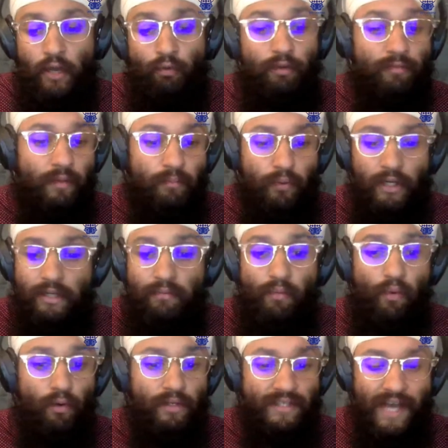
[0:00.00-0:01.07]
we've been putting
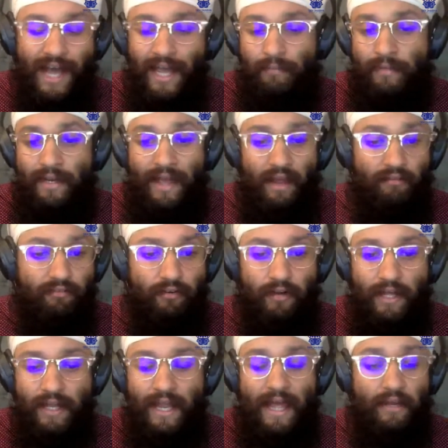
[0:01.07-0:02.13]
more time and effort
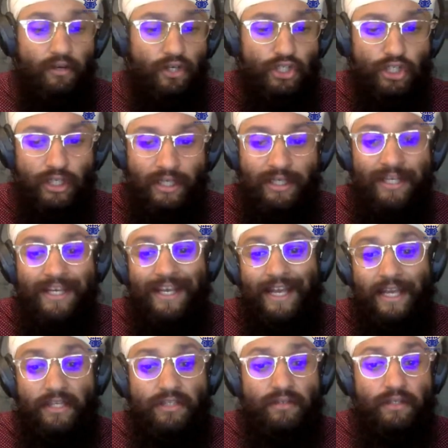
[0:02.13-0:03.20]
and energy
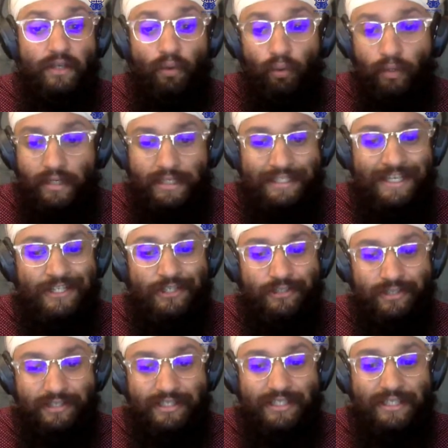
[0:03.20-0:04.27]
into the organization
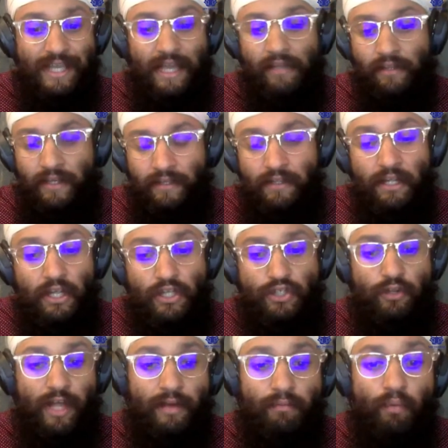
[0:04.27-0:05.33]
to scale it
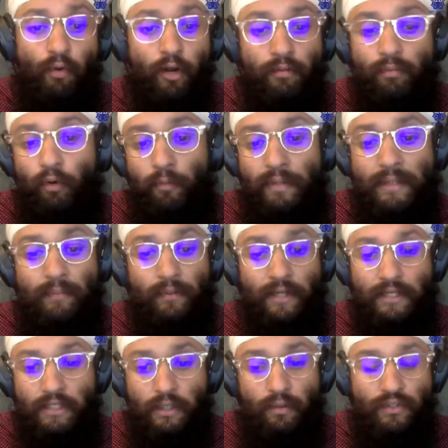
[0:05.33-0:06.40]
so that more and more people
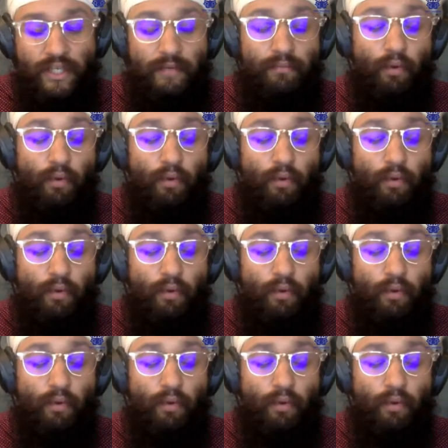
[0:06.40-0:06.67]
can use it,